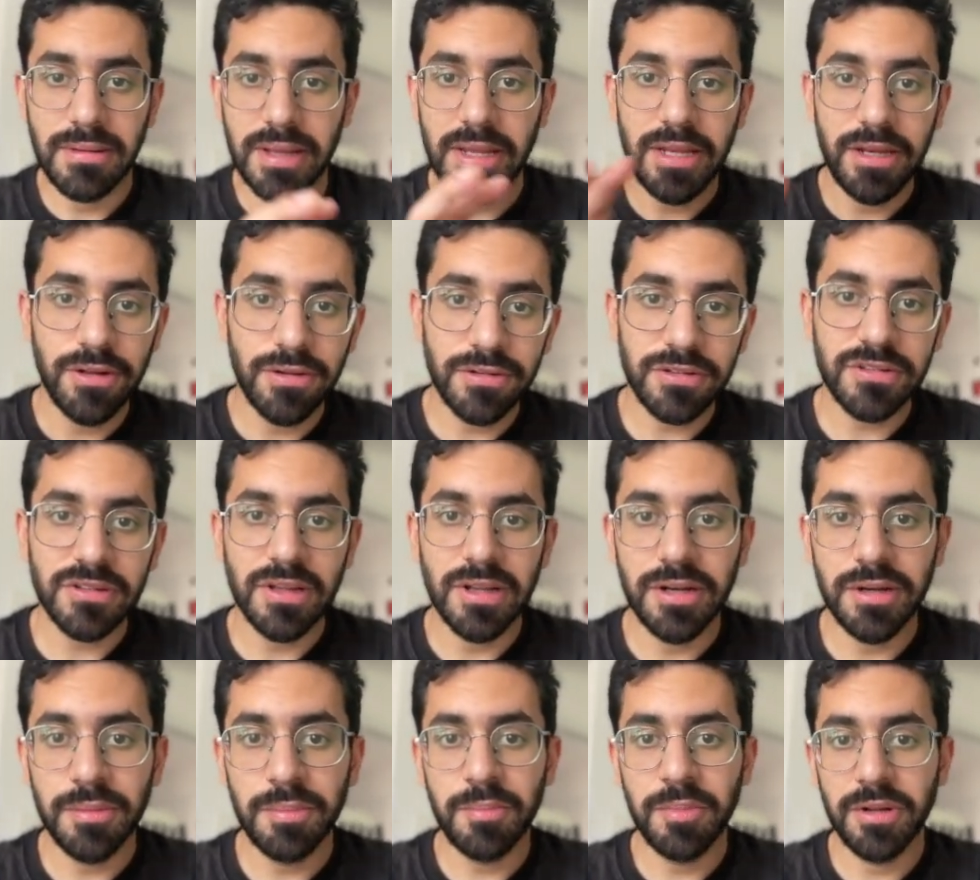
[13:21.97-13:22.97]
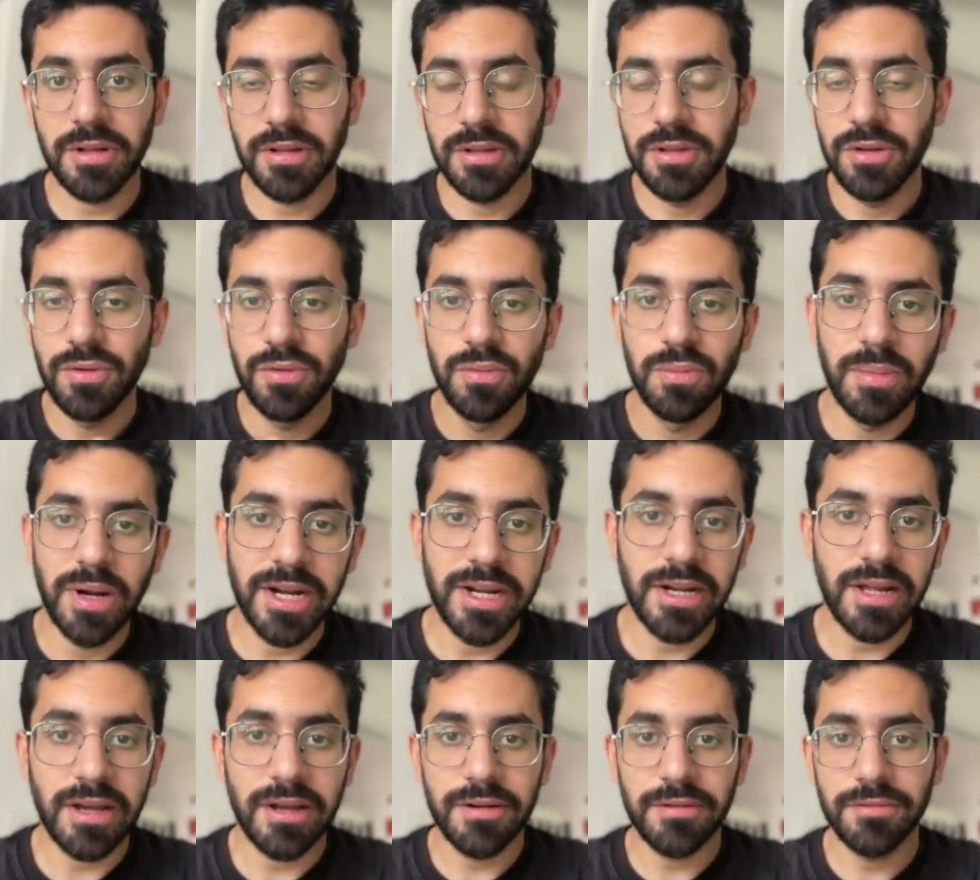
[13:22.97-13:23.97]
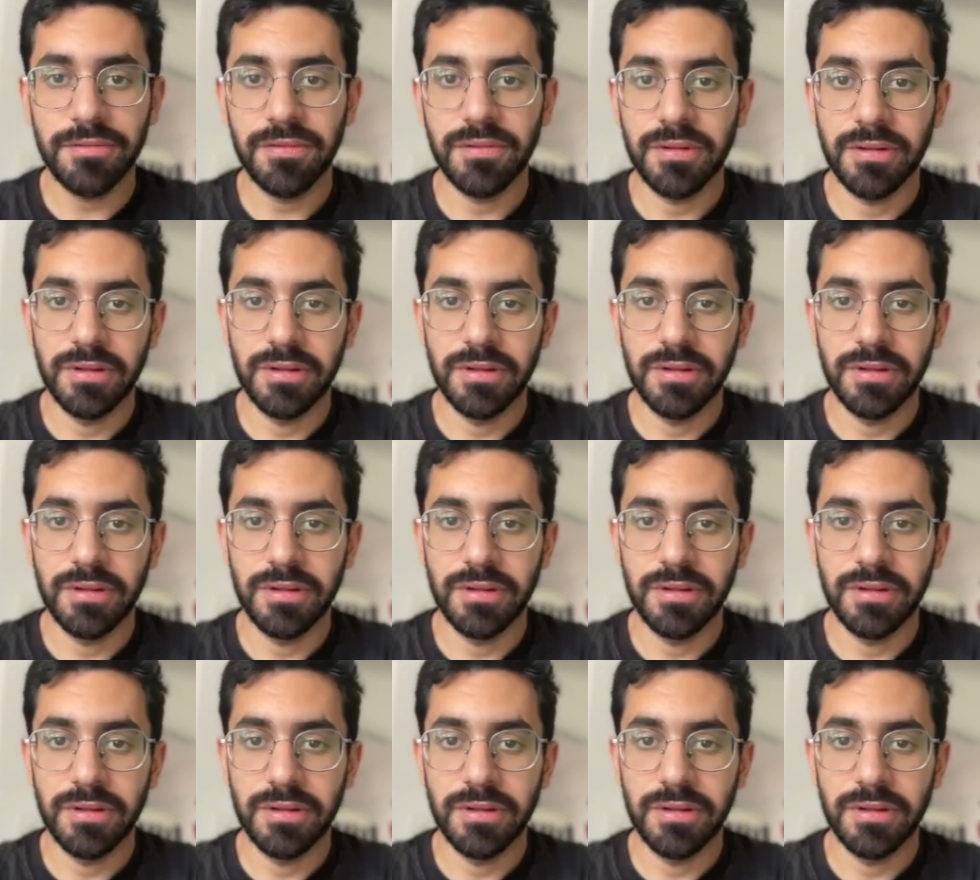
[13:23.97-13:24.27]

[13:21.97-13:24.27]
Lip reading: In your script, you might have